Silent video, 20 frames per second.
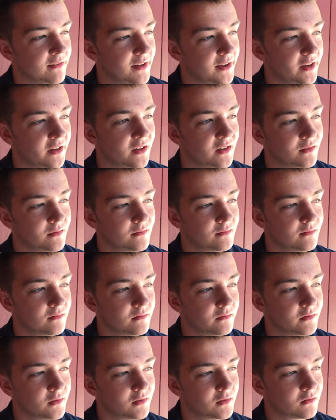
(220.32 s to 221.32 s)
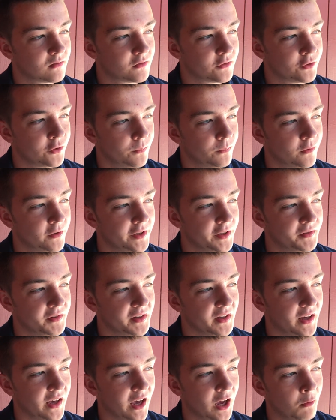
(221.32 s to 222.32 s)
like
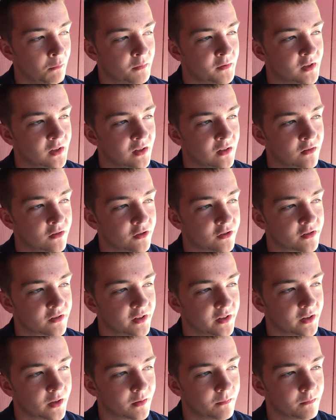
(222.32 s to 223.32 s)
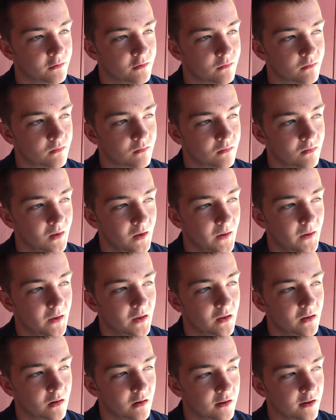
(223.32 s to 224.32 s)
completely empty, and just like I'm,
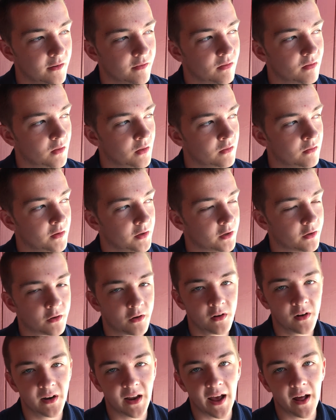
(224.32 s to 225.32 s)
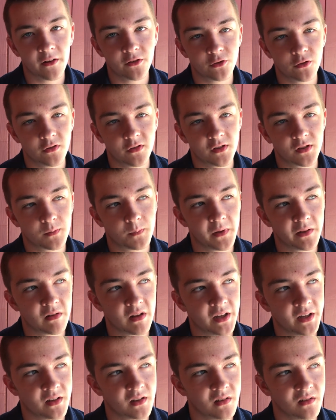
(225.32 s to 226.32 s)
you know, like a good analogy would just be
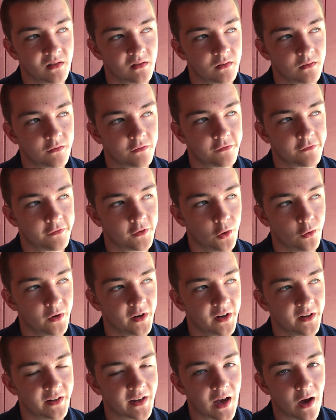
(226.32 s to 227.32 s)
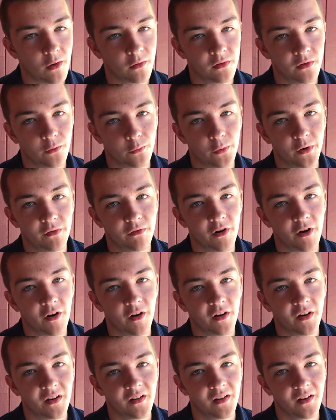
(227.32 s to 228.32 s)
like floating down the
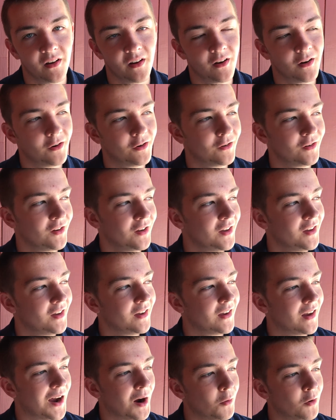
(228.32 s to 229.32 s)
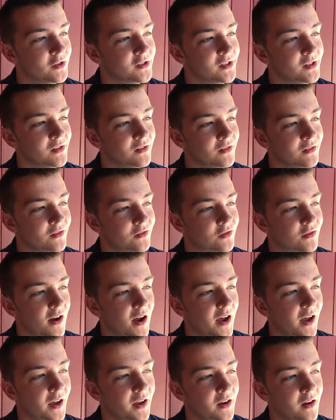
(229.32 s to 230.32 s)
river, you know. I wasn't
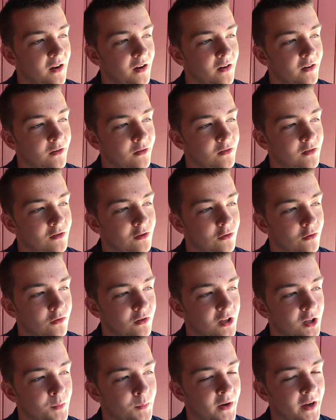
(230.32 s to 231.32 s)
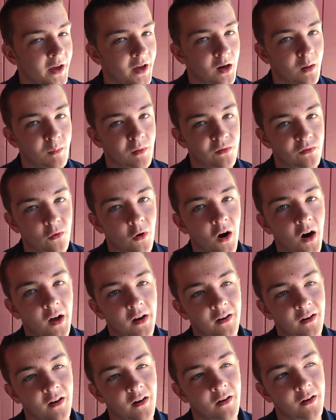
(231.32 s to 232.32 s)
trying to keep my head above
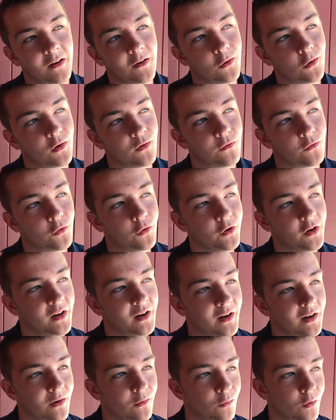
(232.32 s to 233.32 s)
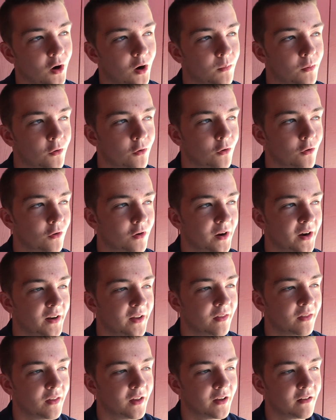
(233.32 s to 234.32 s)
water or avoid any rubble or
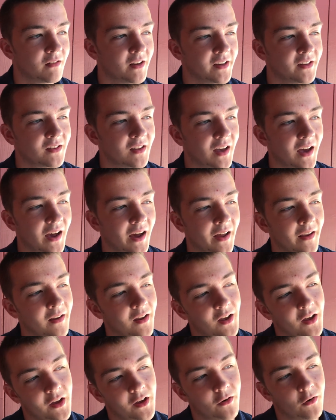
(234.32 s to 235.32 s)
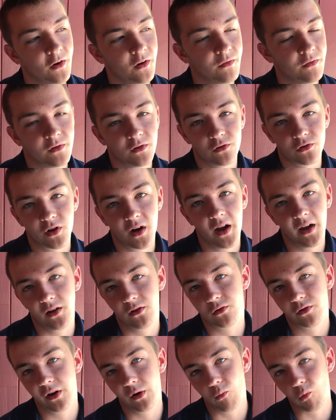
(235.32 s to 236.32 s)
anything like that, or even try
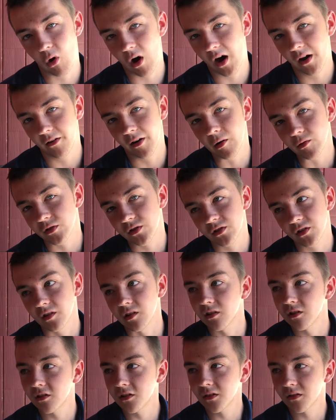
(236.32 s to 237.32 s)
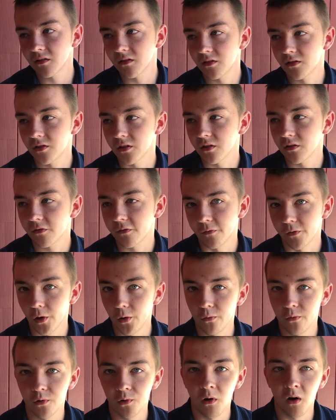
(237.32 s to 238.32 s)
and tread water. I was just
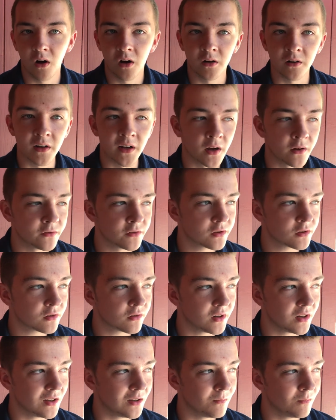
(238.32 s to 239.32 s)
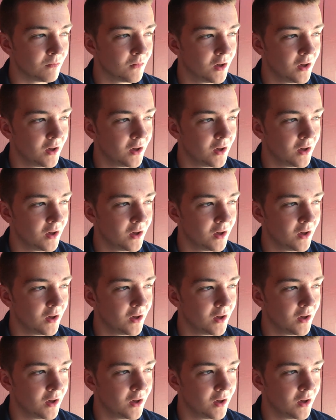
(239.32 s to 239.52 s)
floating along downstream,